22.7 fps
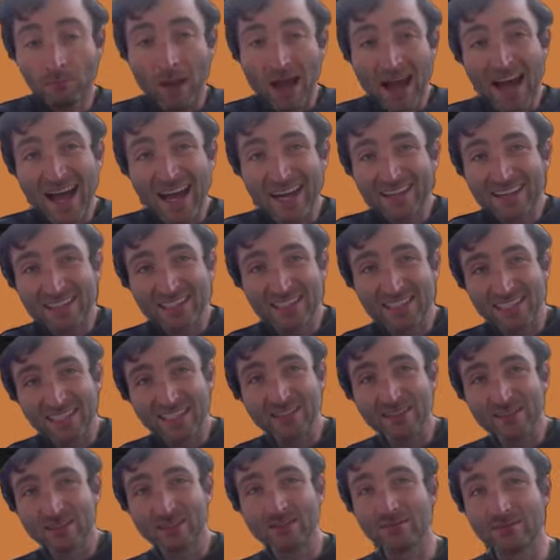behind the
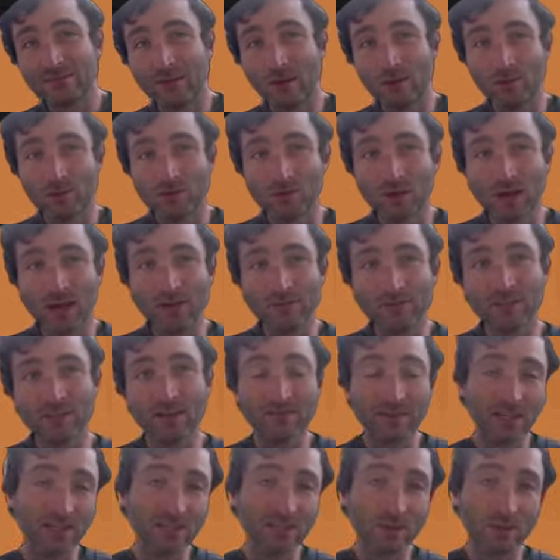scenes photograph. I
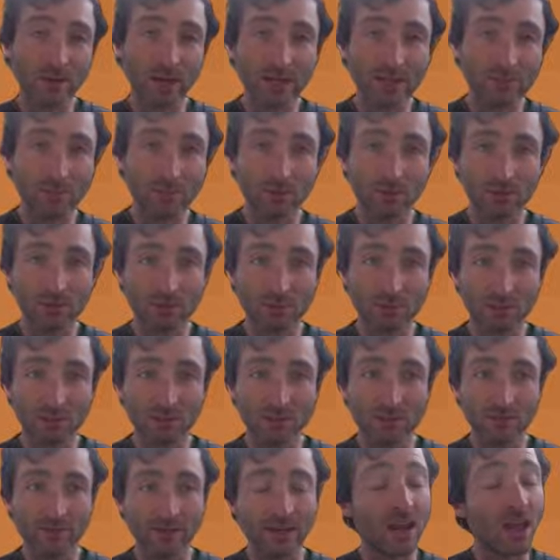think it's okay to put some of the
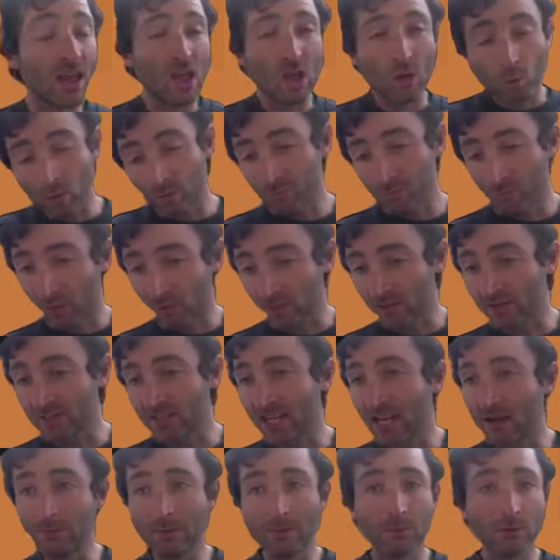stuff in. With product
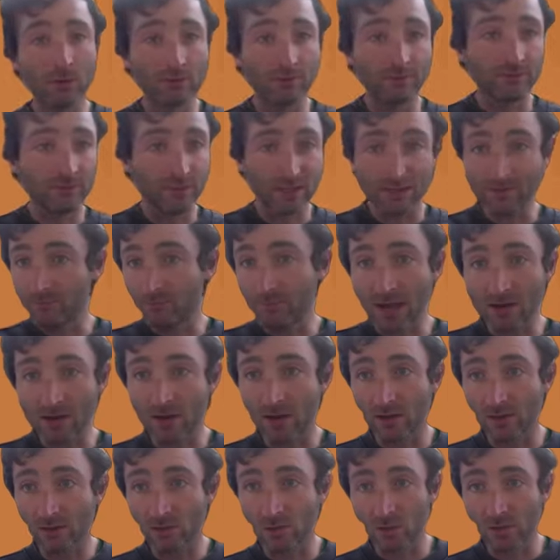design, people come from different
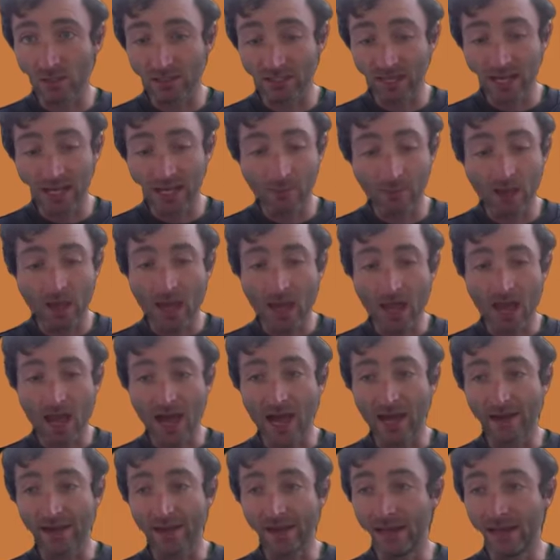backgrounds all the time.
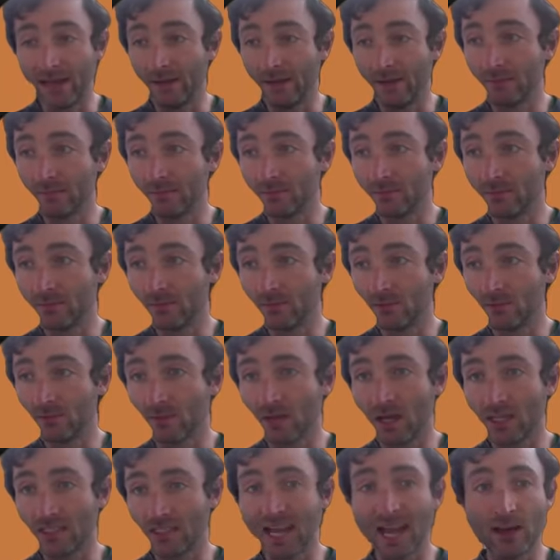And uh,
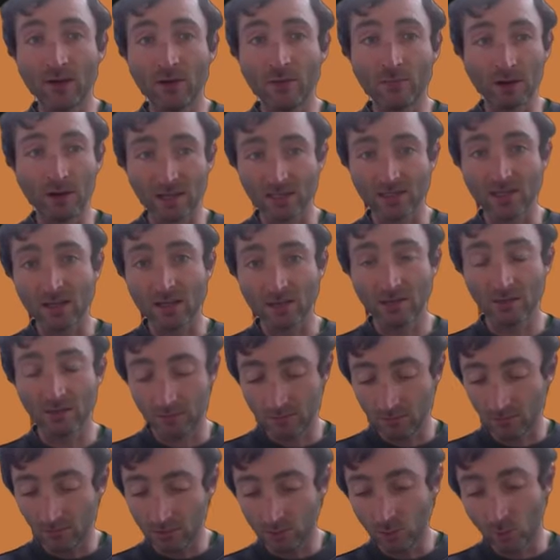as an Iron Manager,
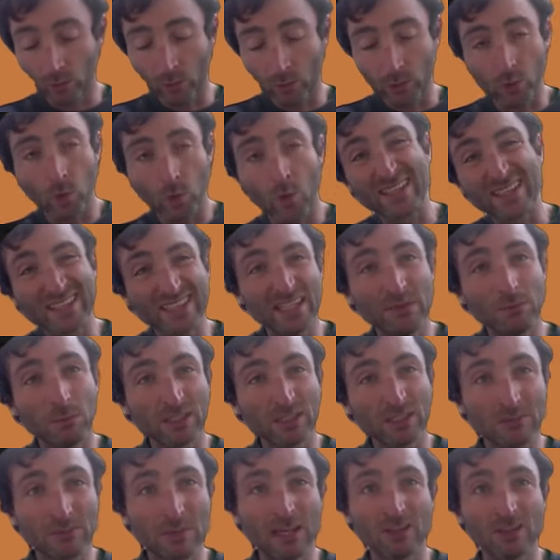you, are, you are a team
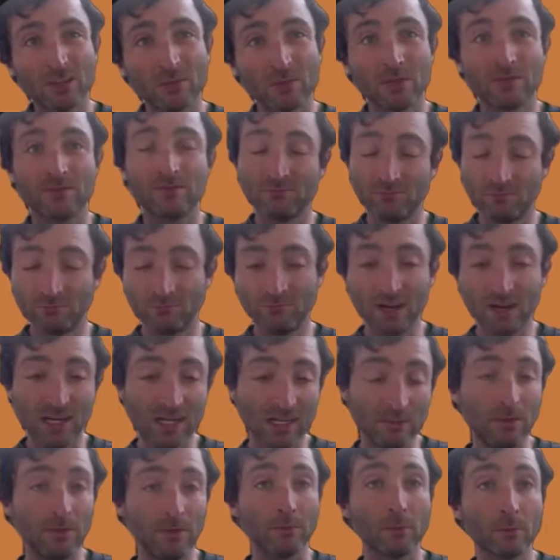which is made up of
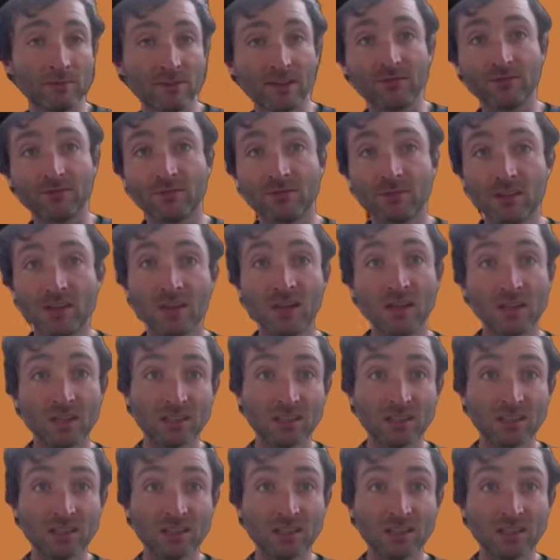30 people with different